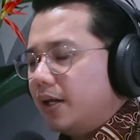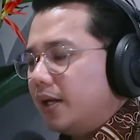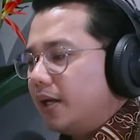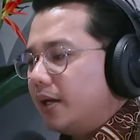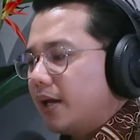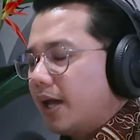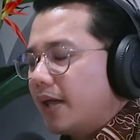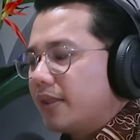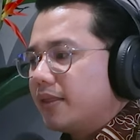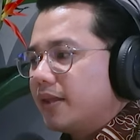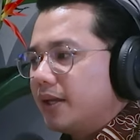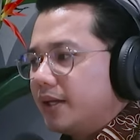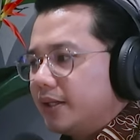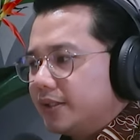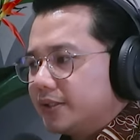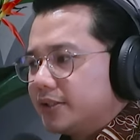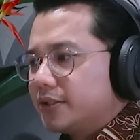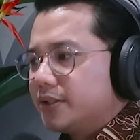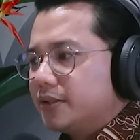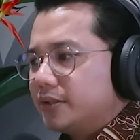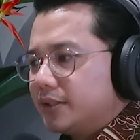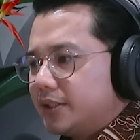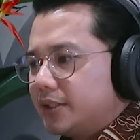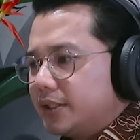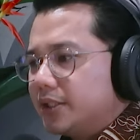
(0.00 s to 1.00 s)
I think
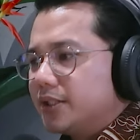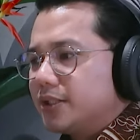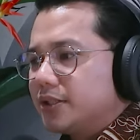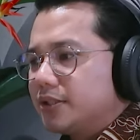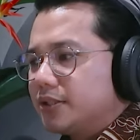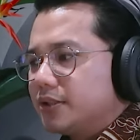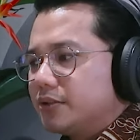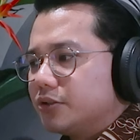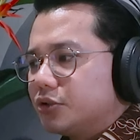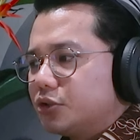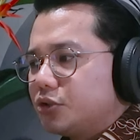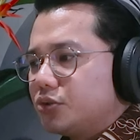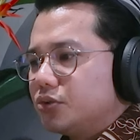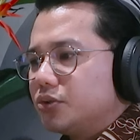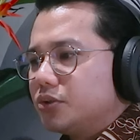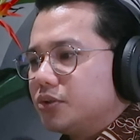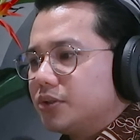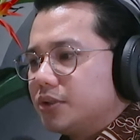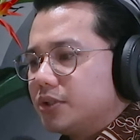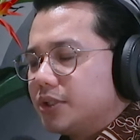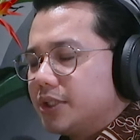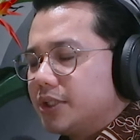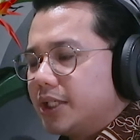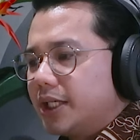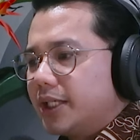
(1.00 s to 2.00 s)
this is still true to
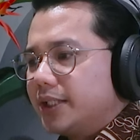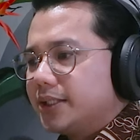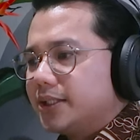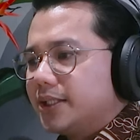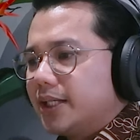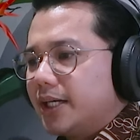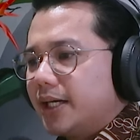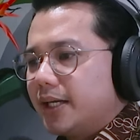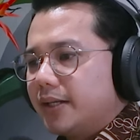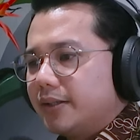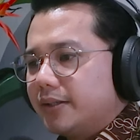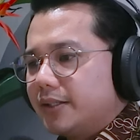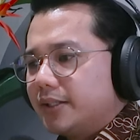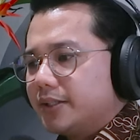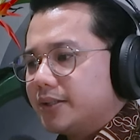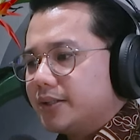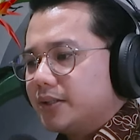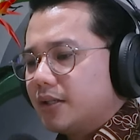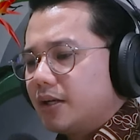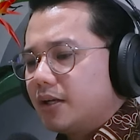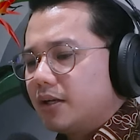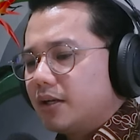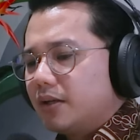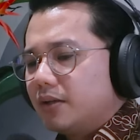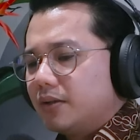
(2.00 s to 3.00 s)
today, is that there's
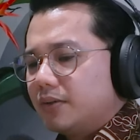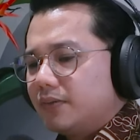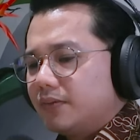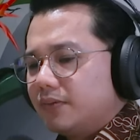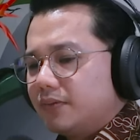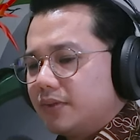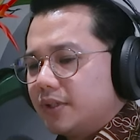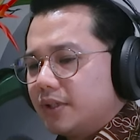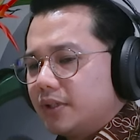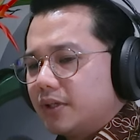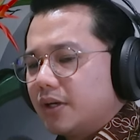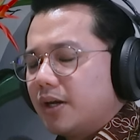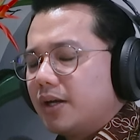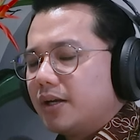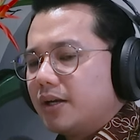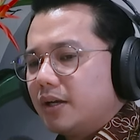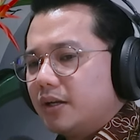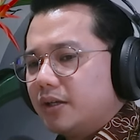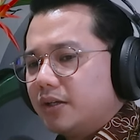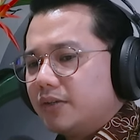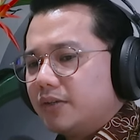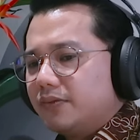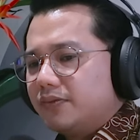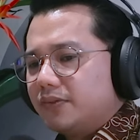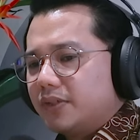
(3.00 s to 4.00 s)
not a
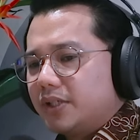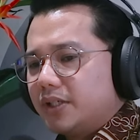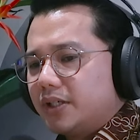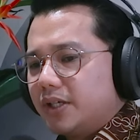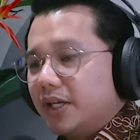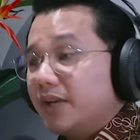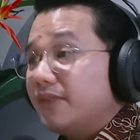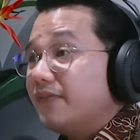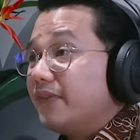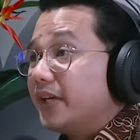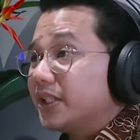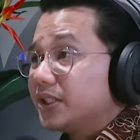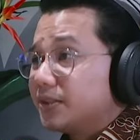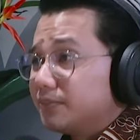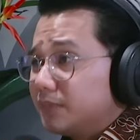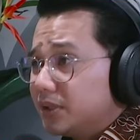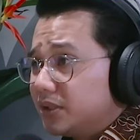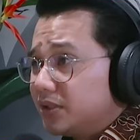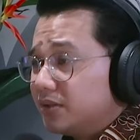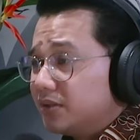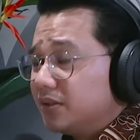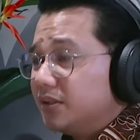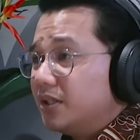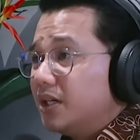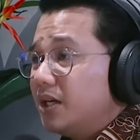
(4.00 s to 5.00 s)
lot of
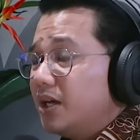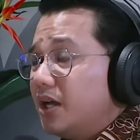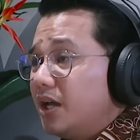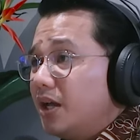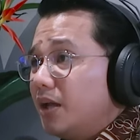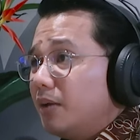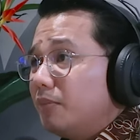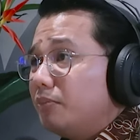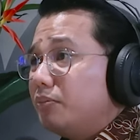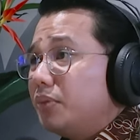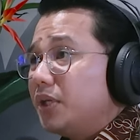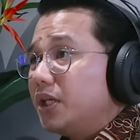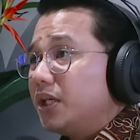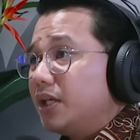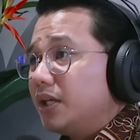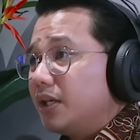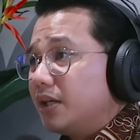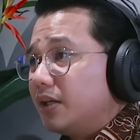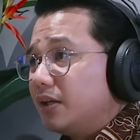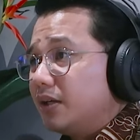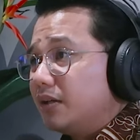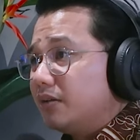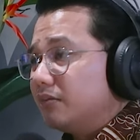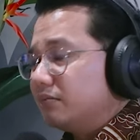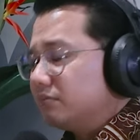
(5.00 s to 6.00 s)
investment
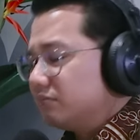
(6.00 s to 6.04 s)
being